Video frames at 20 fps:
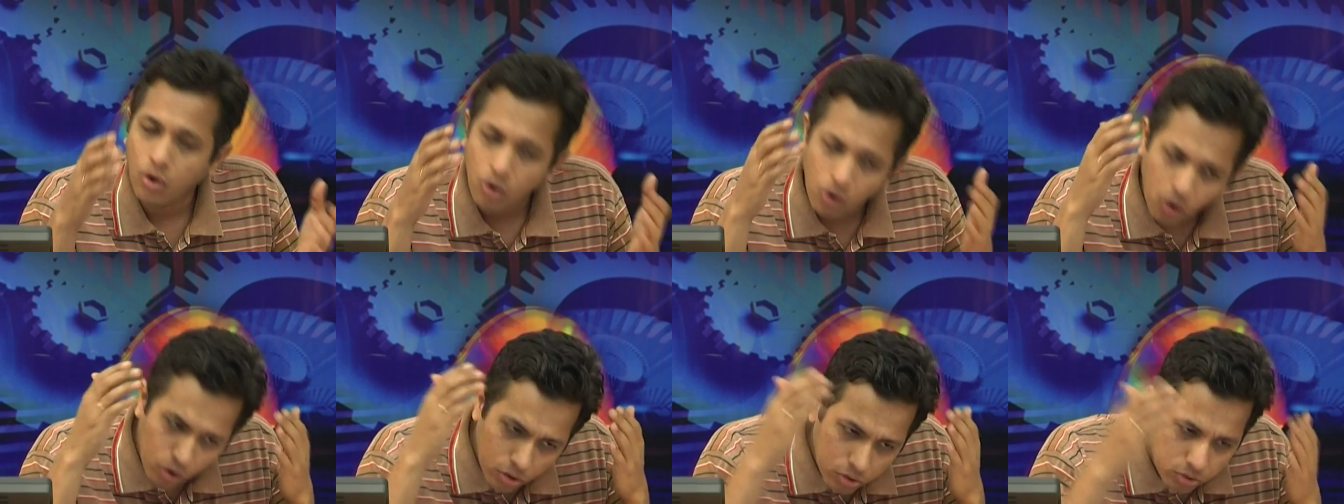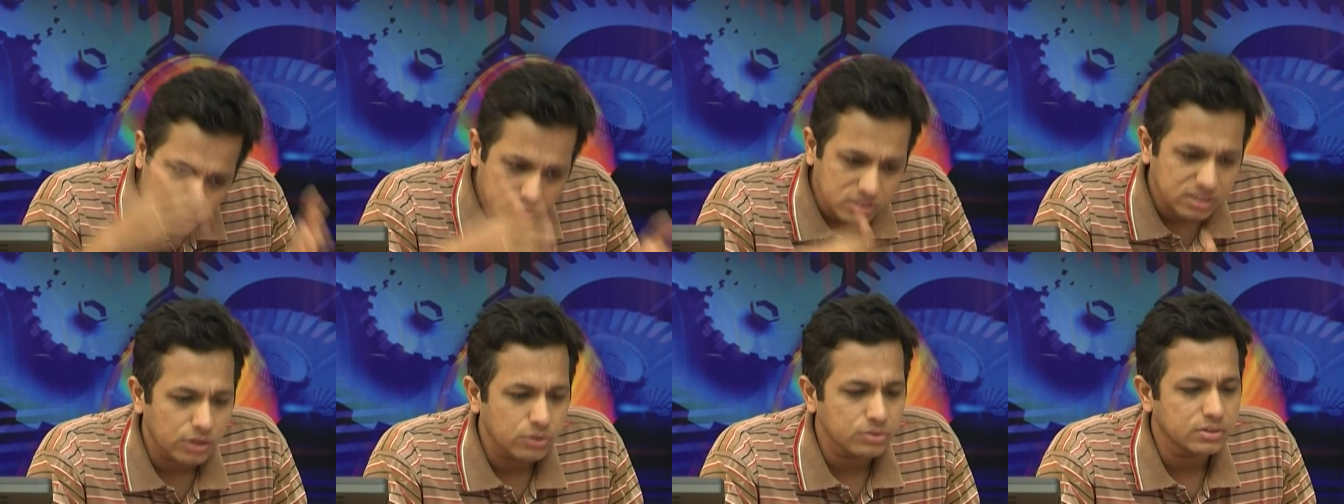all
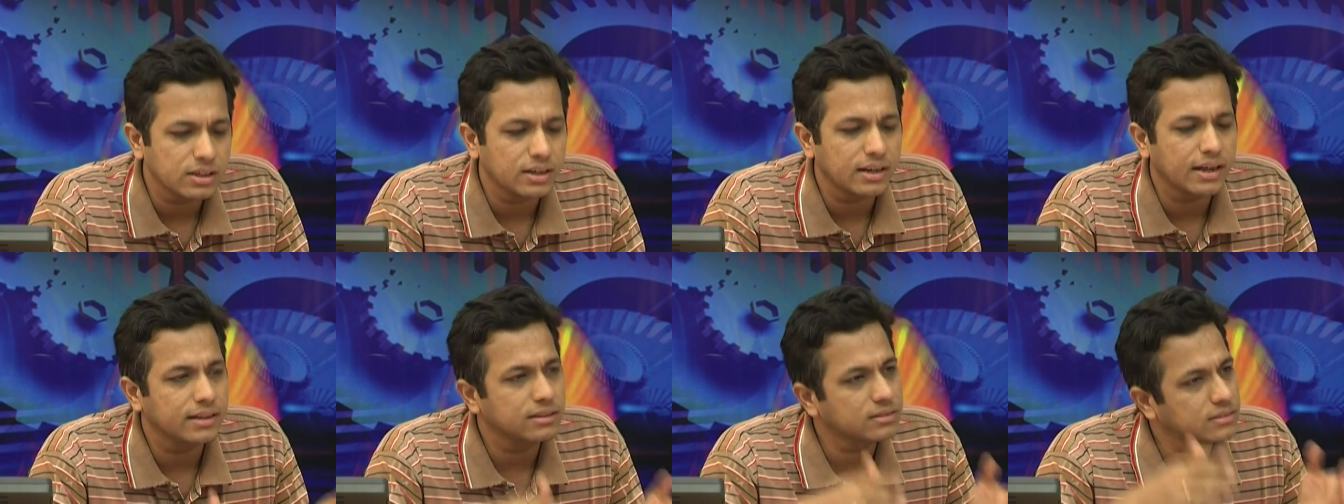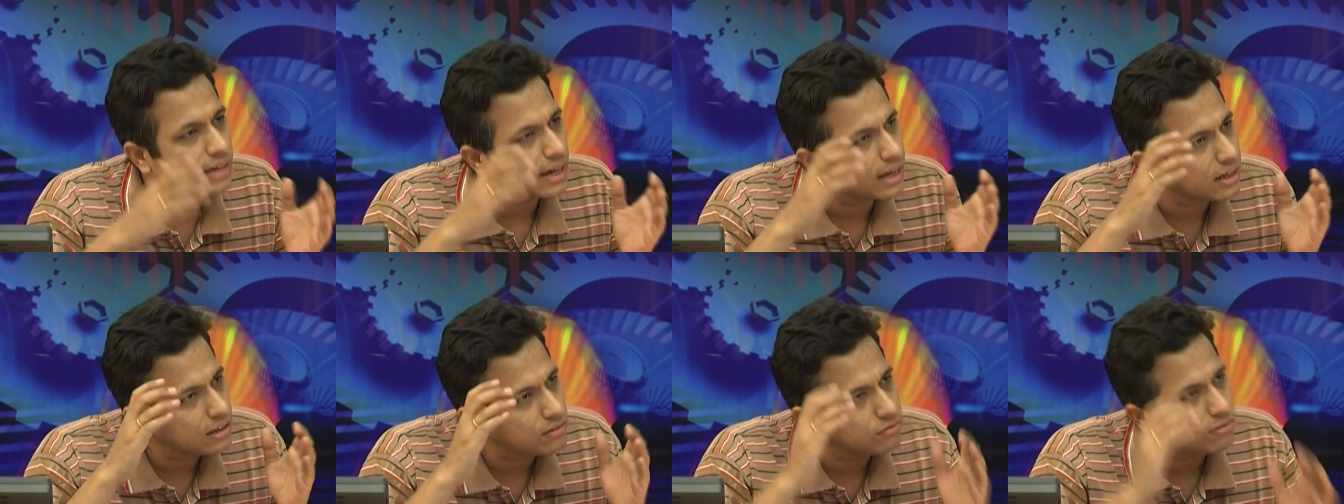those thousand lines
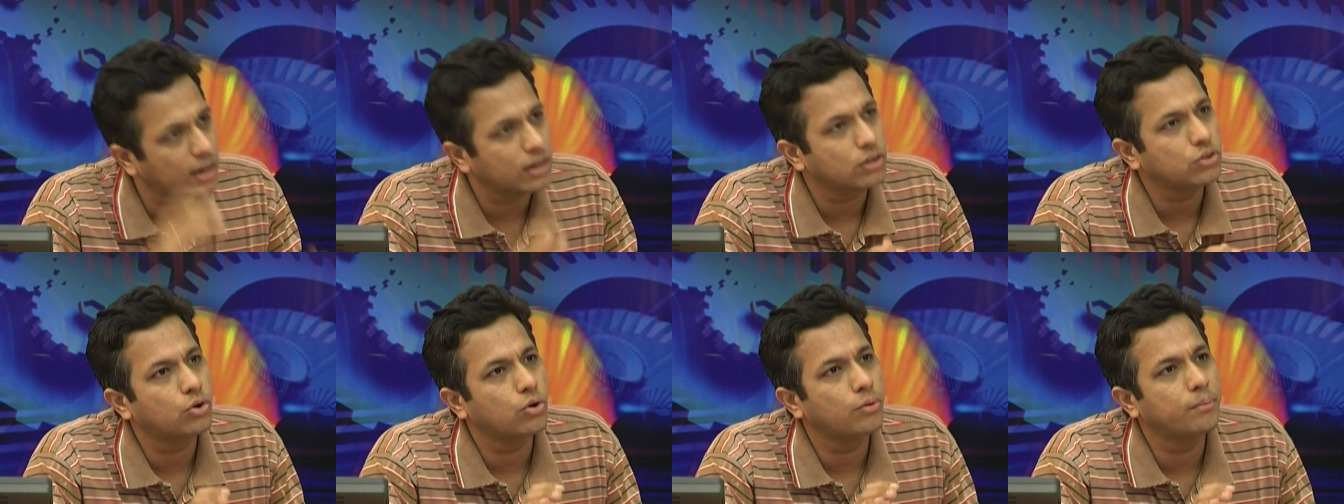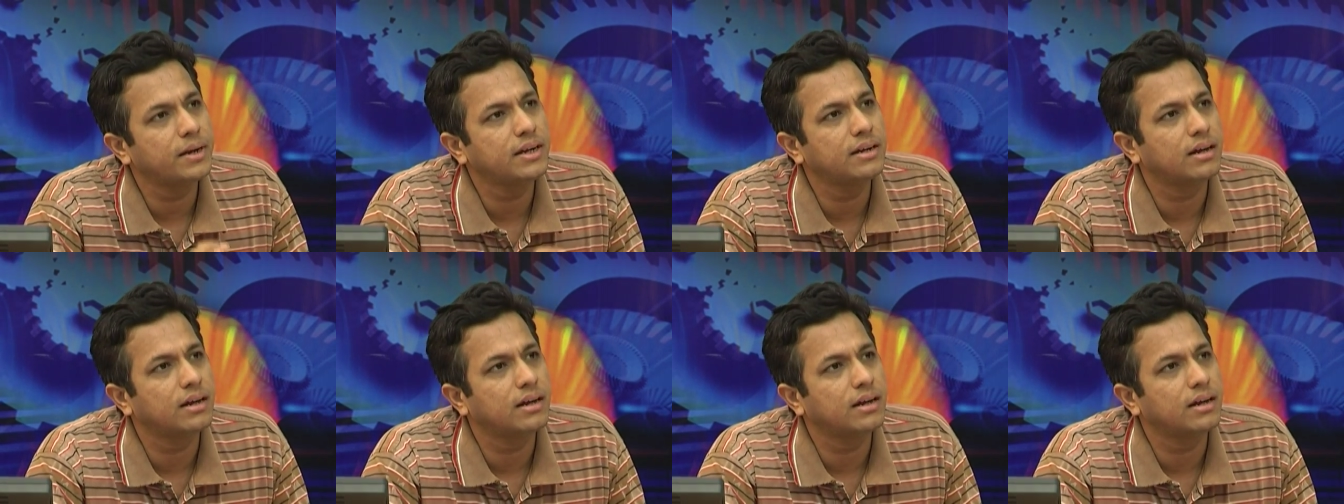can in one go be